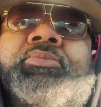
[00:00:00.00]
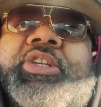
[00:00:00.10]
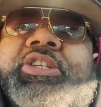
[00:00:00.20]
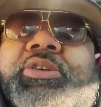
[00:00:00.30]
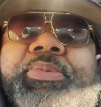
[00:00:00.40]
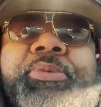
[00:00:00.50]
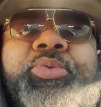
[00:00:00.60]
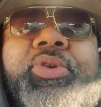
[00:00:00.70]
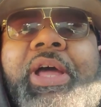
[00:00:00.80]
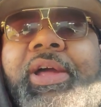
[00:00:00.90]
these are
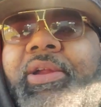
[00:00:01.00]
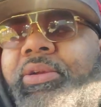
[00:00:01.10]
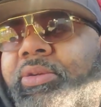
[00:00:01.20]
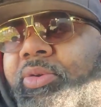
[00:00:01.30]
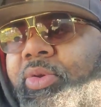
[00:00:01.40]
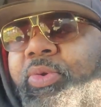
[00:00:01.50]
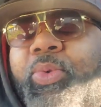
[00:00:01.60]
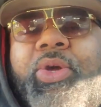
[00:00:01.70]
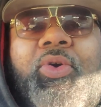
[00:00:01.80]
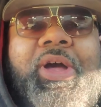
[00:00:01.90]
people that
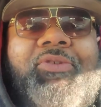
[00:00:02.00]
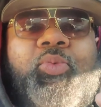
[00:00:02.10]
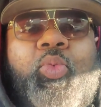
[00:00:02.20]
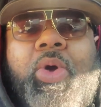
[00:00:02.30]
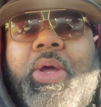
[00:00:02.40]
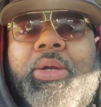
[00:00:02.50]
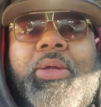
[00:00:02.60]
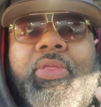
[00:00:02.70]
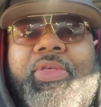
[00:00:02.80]
we all have one